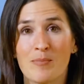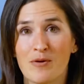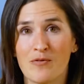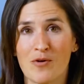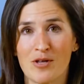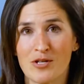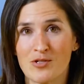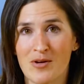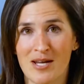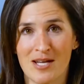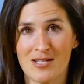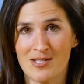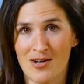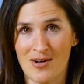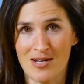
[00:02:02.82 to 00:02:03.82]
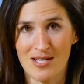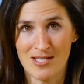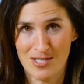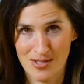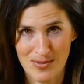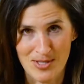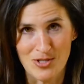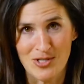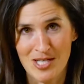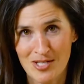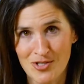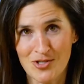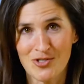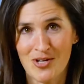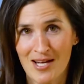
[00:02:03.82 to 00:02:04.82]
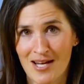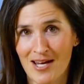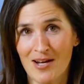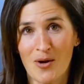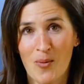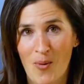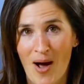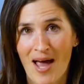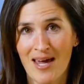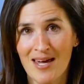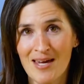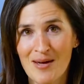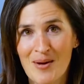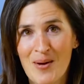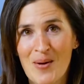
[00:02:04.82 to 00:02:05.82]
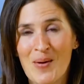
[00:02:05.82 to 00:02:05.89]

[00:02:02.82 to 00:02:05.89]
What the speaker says: before the training started to do a teacher training in Hawaii